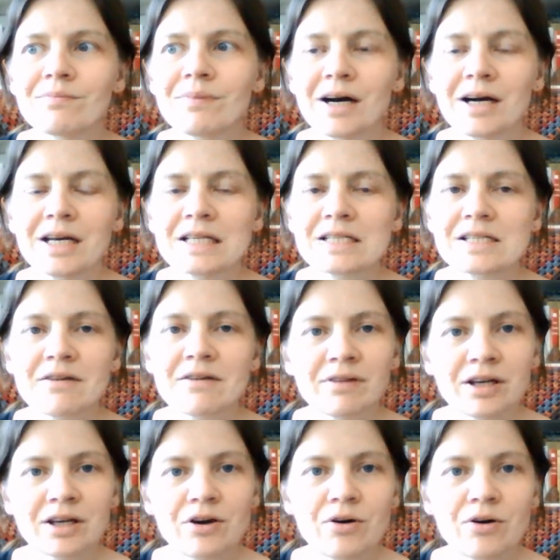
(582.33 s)
it's definitely a
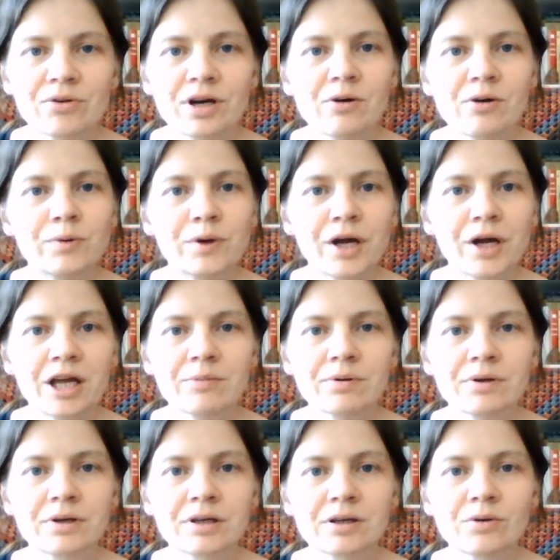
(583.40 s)
goal that I will keep
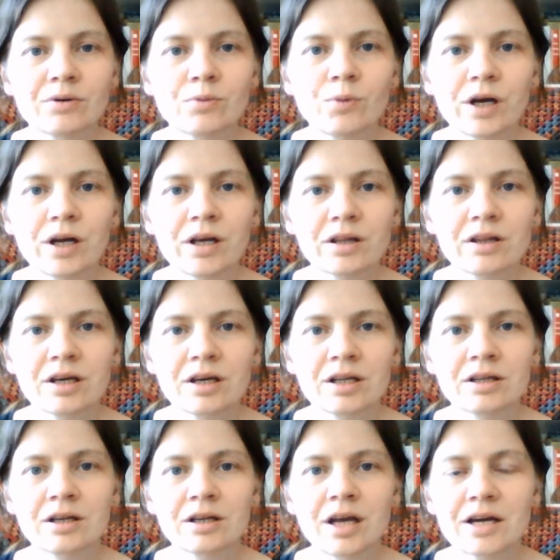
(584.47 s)
with in
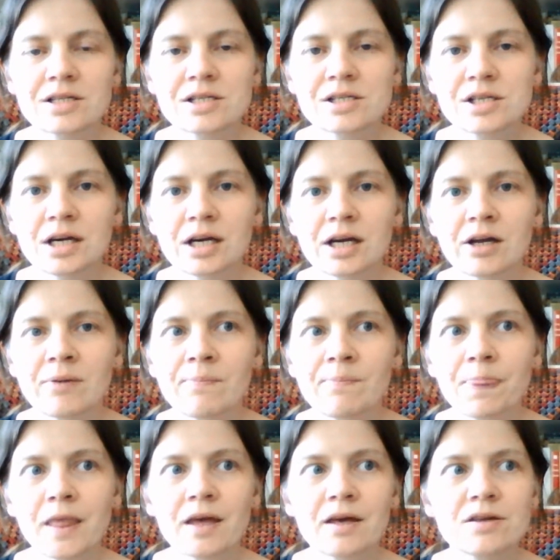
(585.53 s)
the next year,
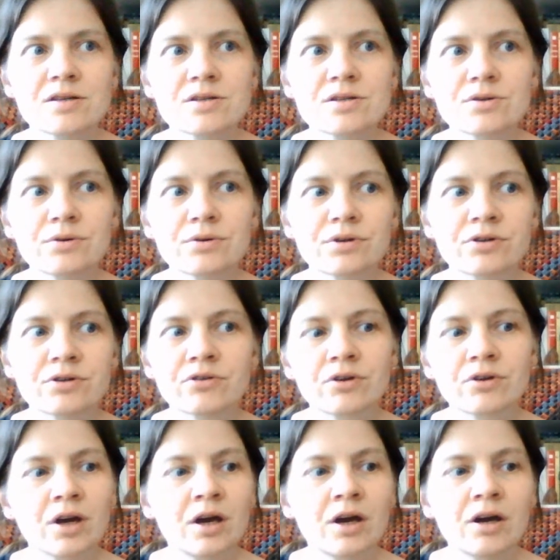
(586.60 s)
is to just
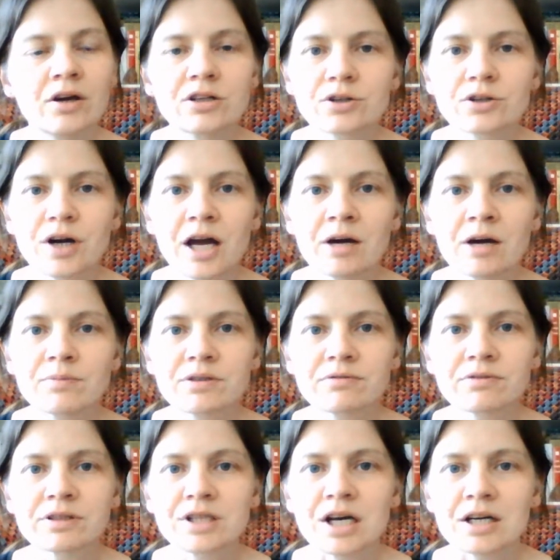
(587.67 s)
try out
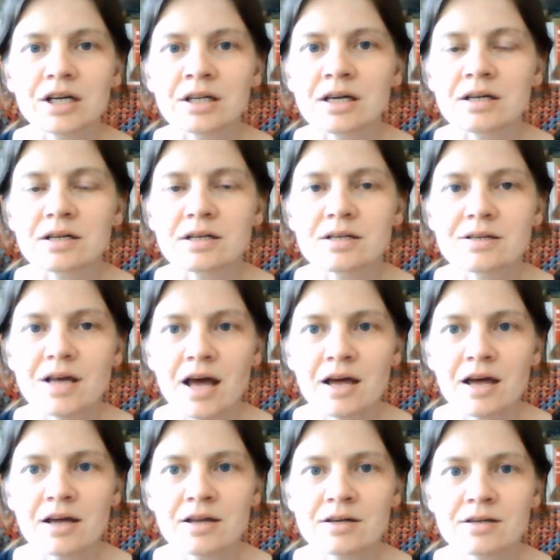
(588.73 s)
different techniques
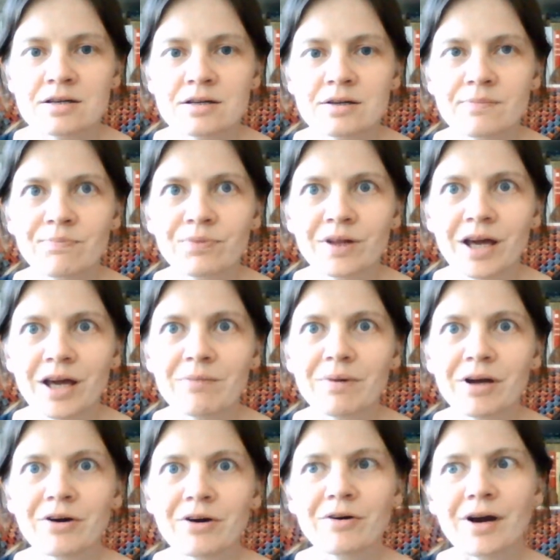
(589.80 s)
and get
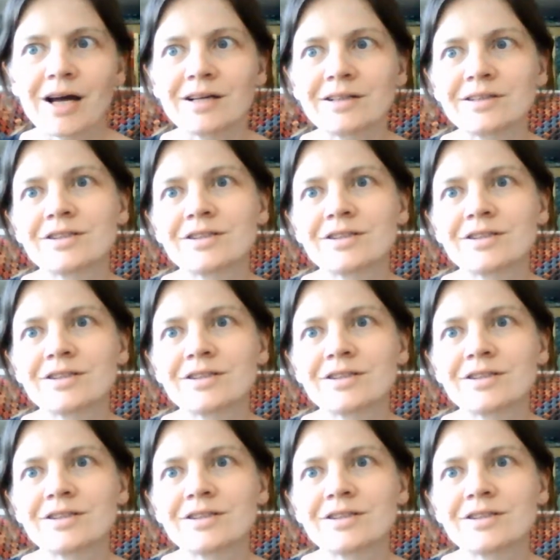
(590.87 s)
better at